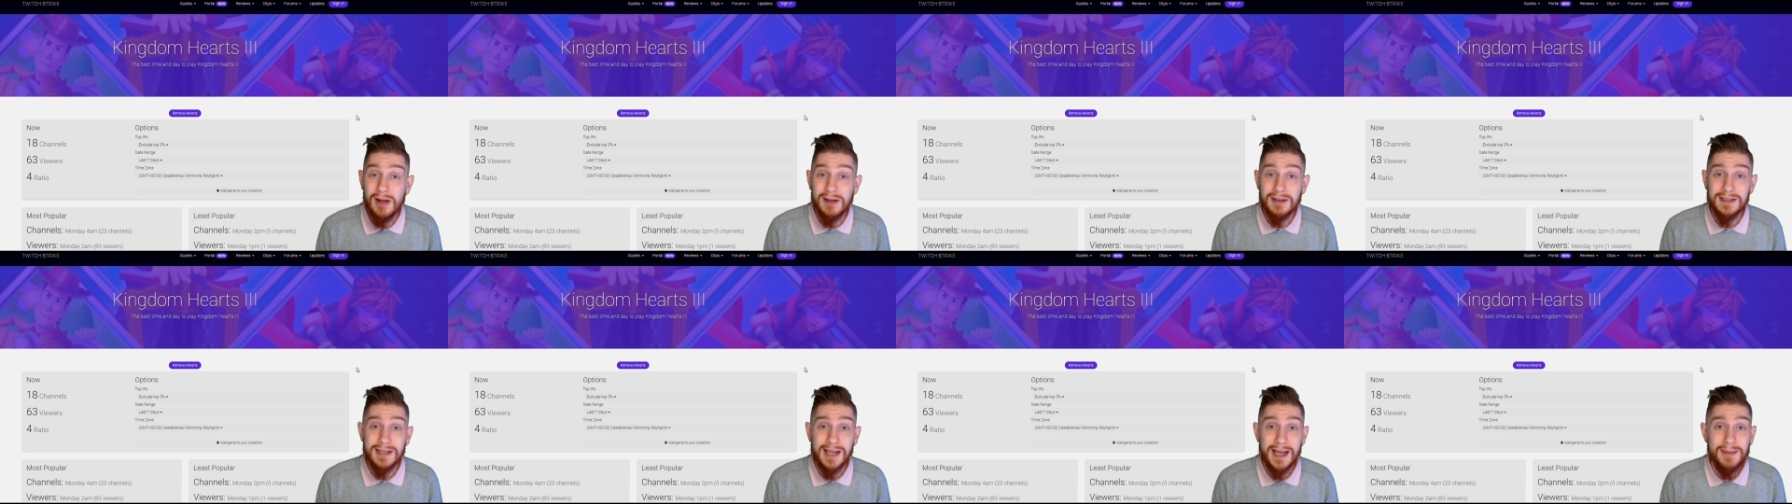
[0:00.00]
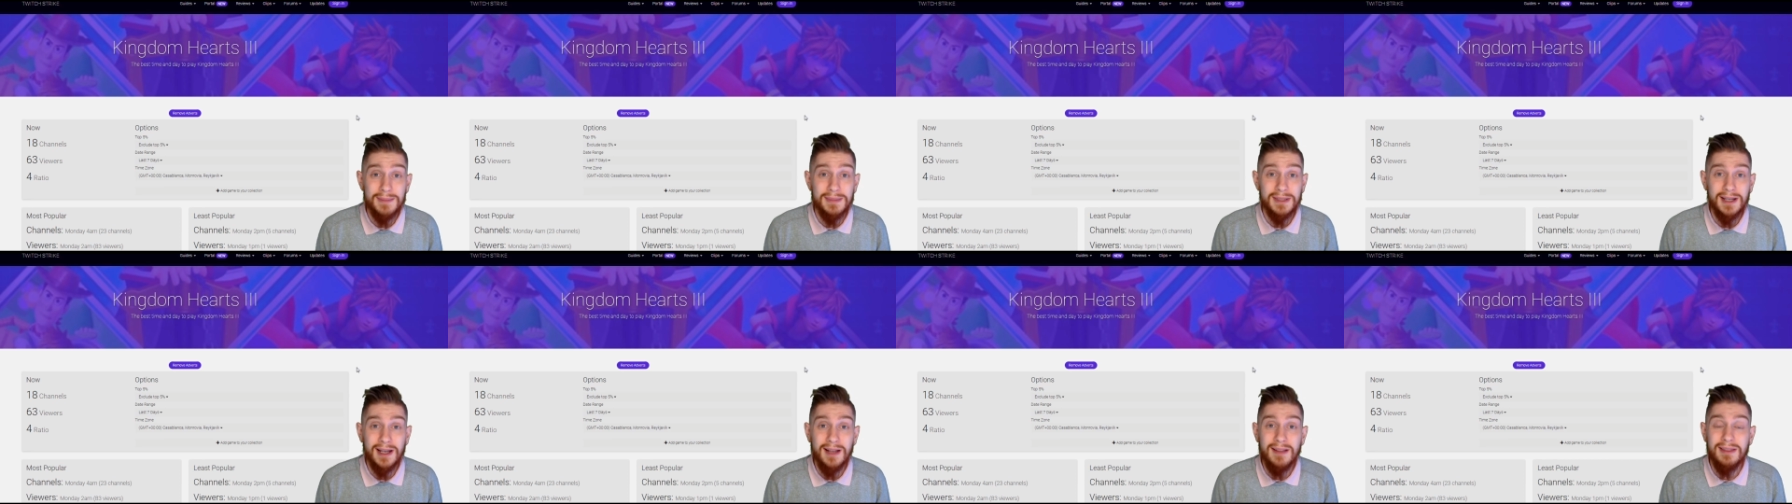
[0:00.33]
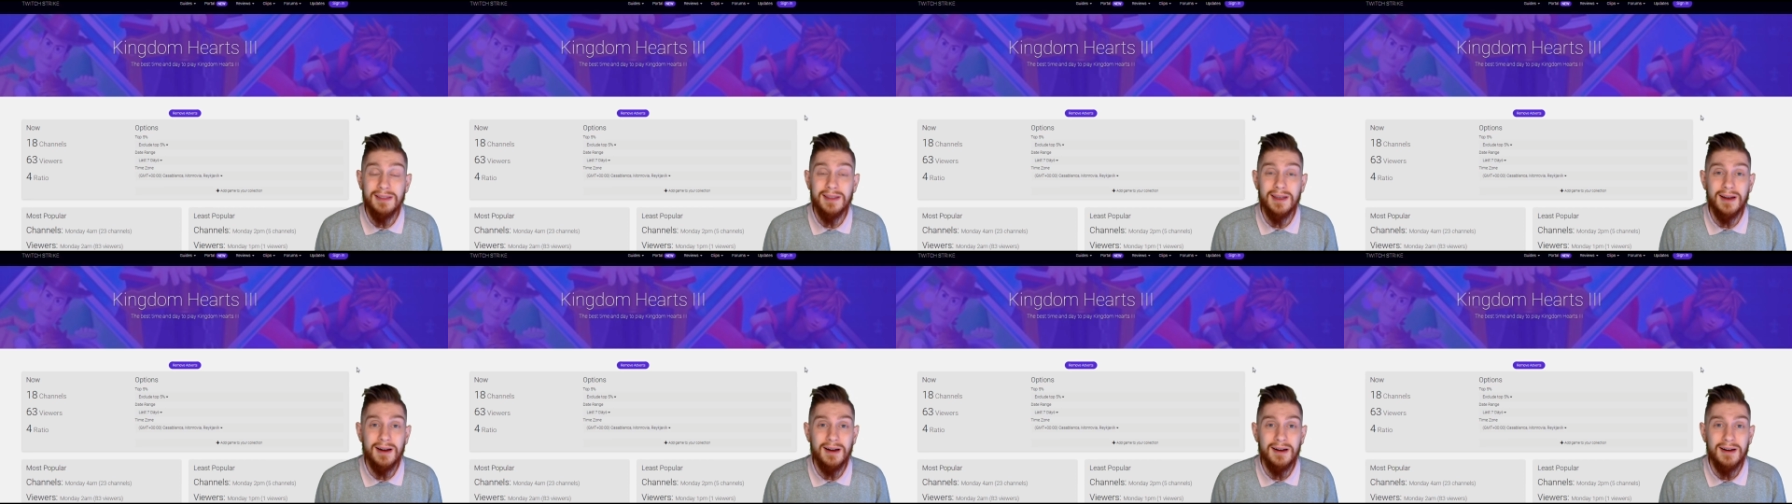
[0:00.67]
time to
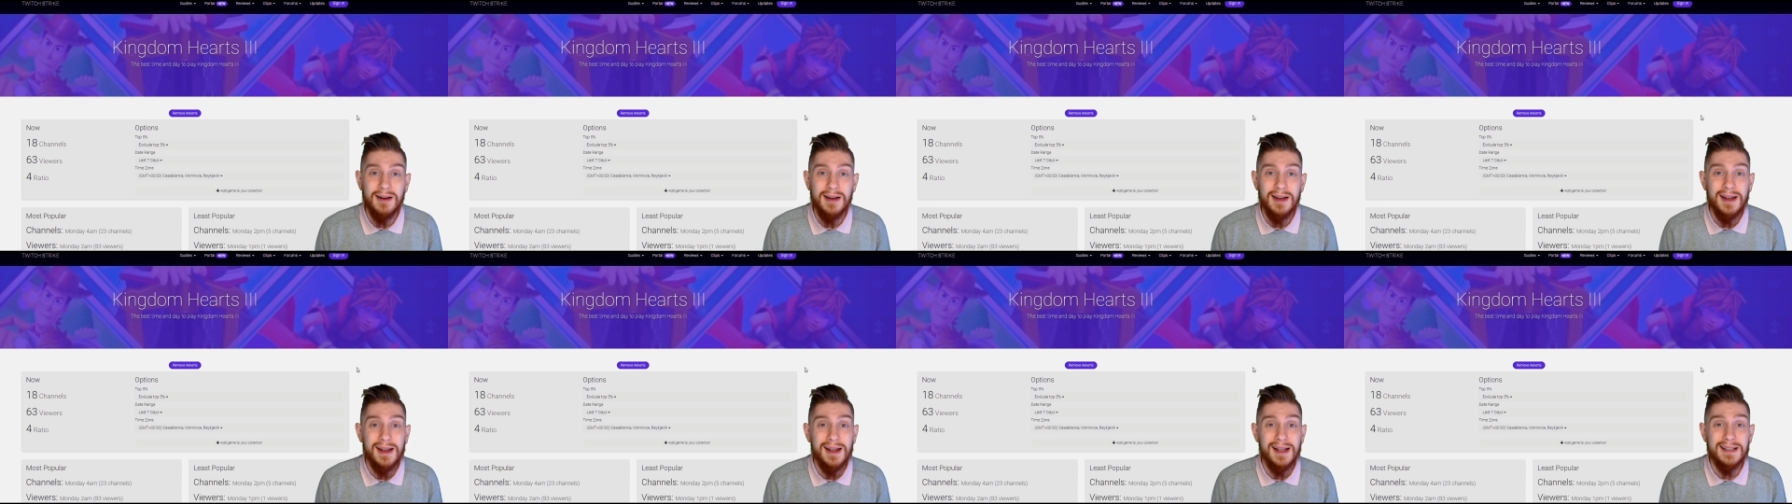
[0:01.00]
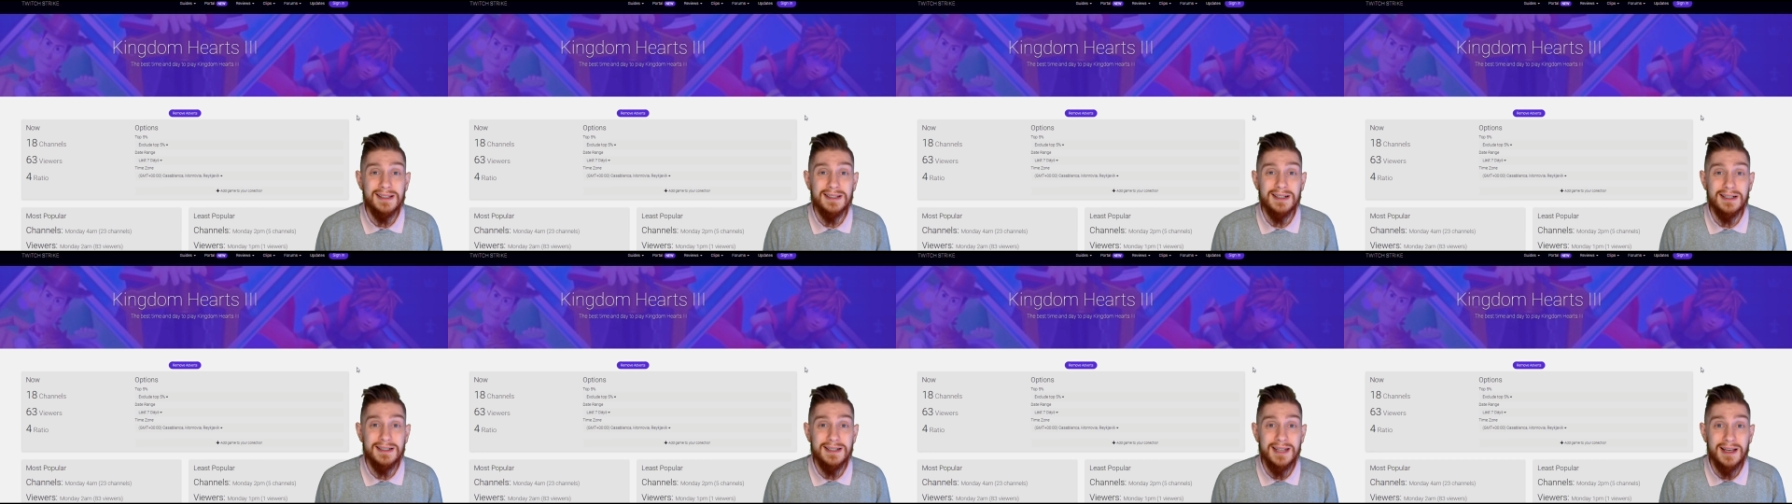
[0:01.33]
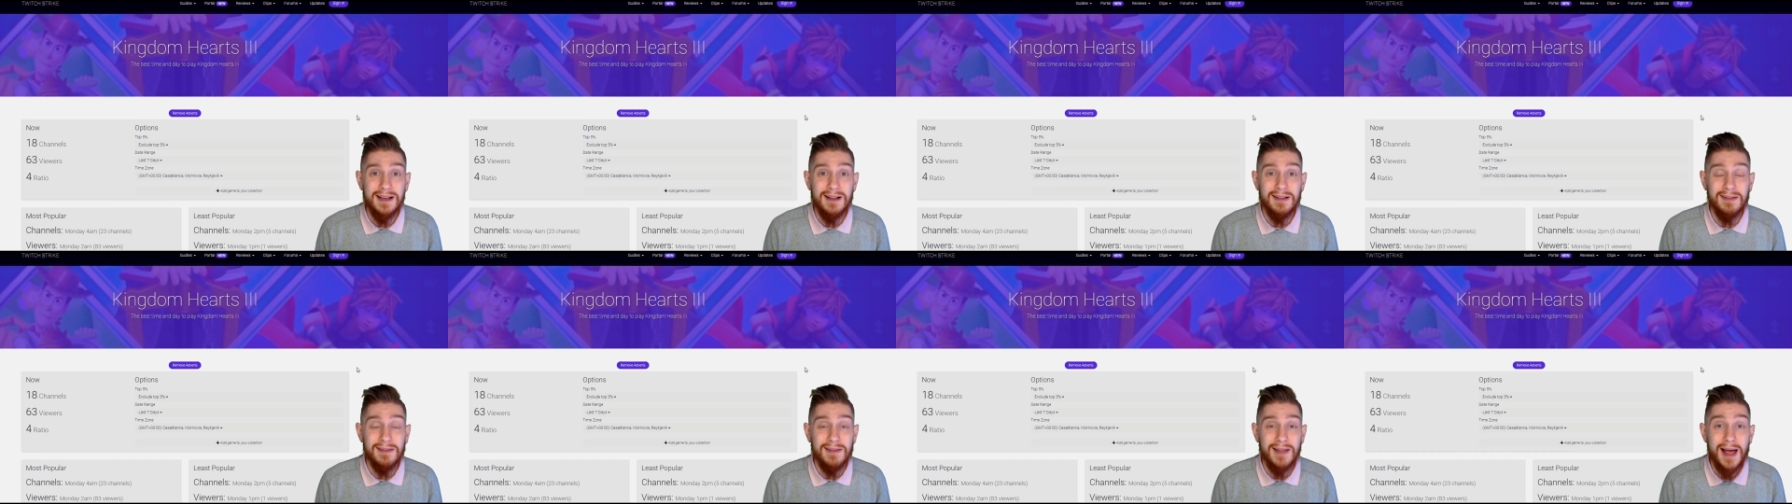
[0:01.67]
get there. It's going to
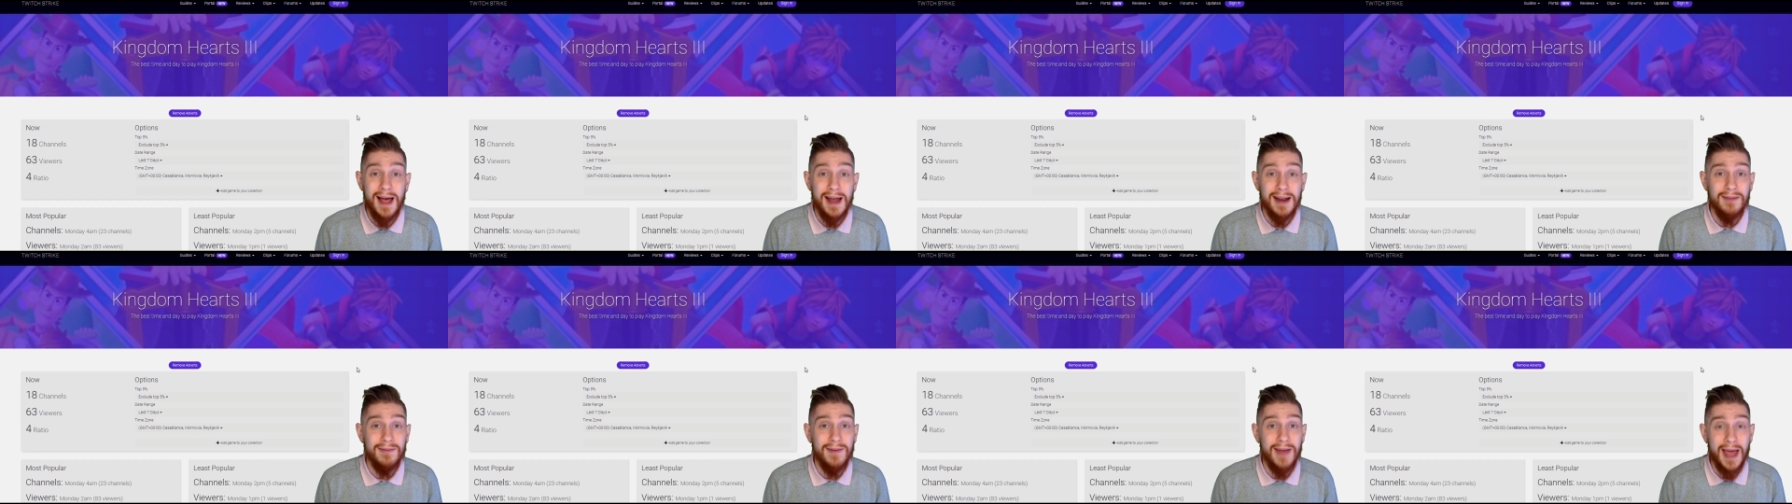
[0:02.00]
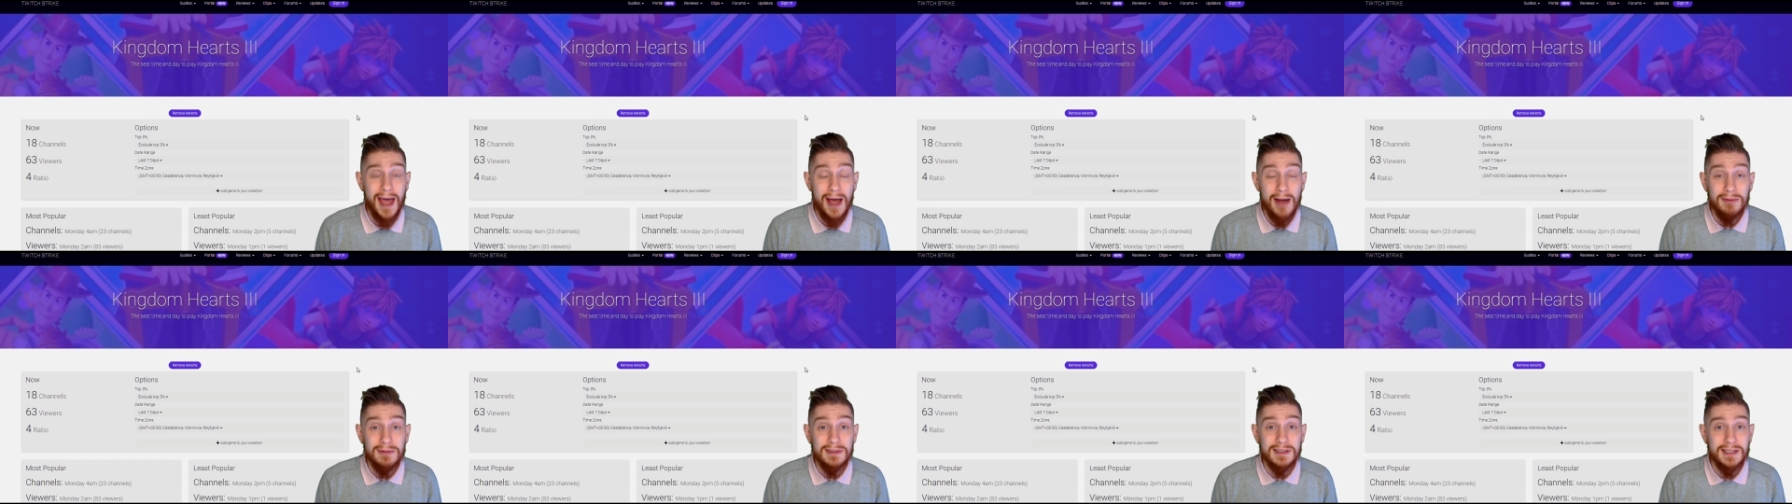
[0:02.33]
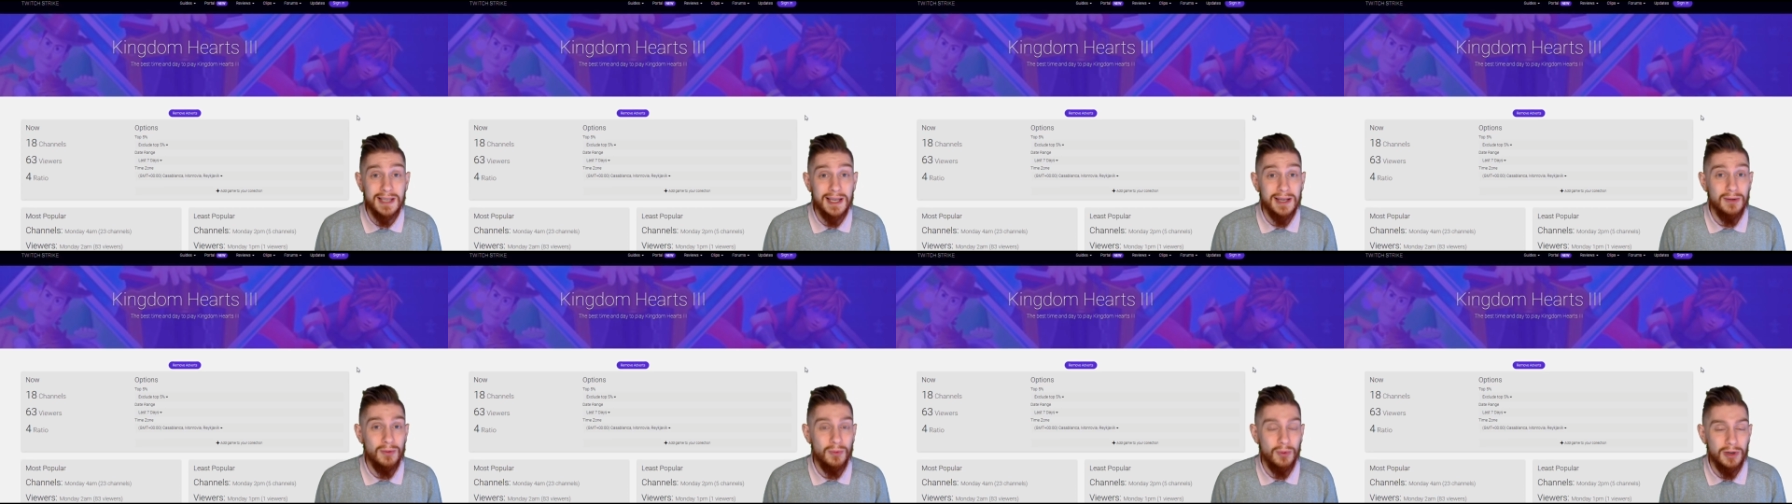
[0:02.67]
take a lot of
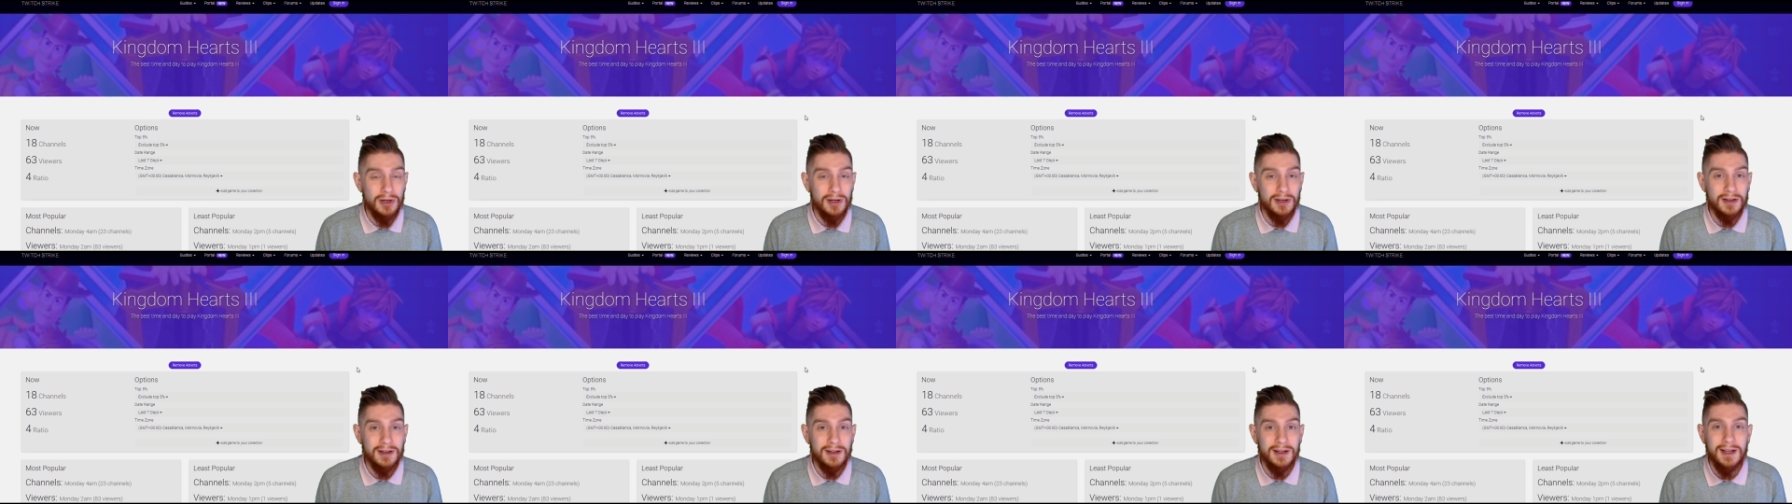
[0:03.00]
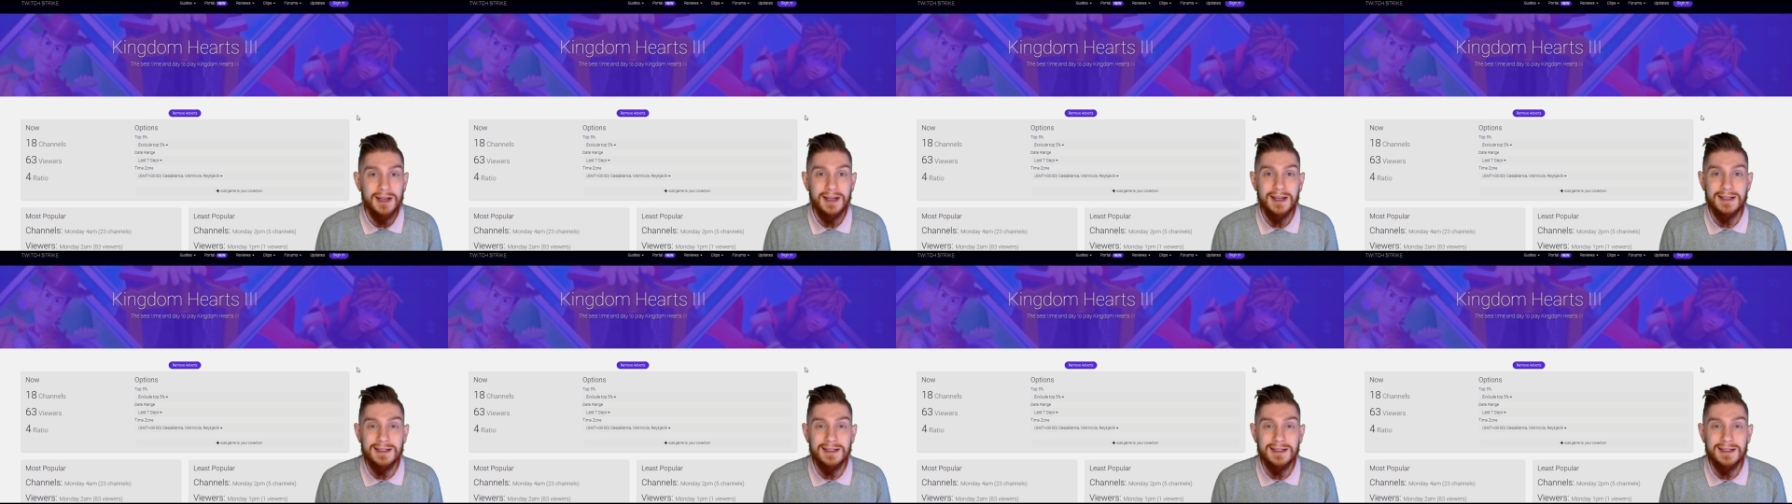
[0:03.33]
outside work